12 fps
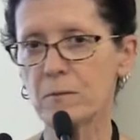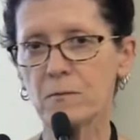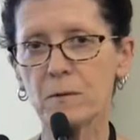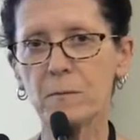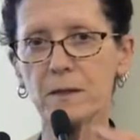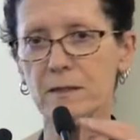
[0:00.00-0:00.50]

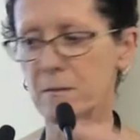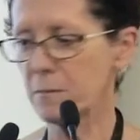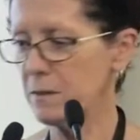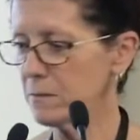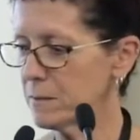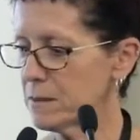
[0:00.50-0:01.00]
but we picked up
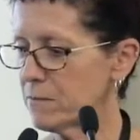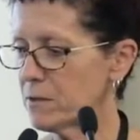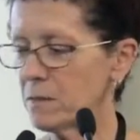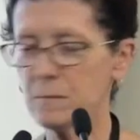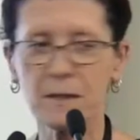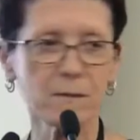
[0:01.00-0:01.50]
little bits of
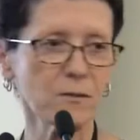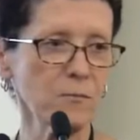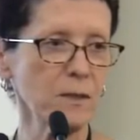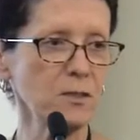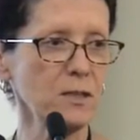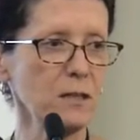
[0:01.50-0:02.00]
tip-taps
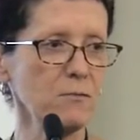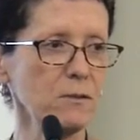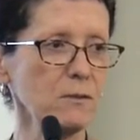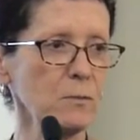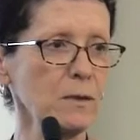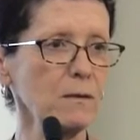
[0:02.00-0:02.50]
from each other
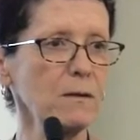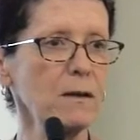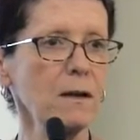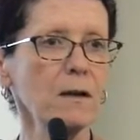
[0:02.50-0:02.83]
as well.